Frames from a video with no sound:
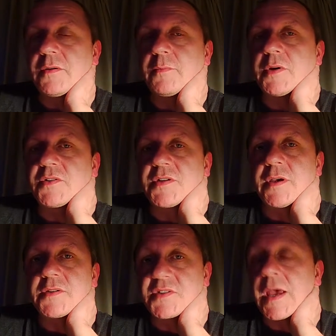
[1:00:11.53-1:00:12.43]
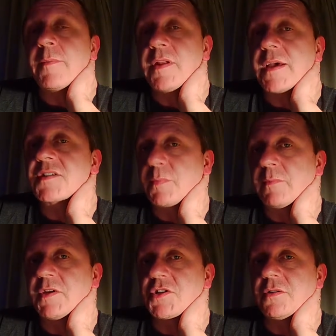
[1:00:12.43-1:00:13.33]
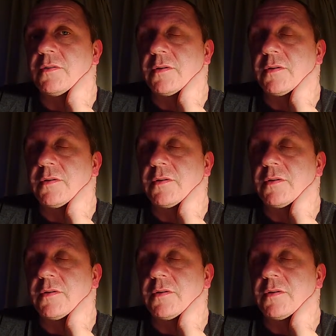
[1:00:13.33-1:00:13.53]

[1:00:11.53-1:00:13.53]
but Simon has a permission.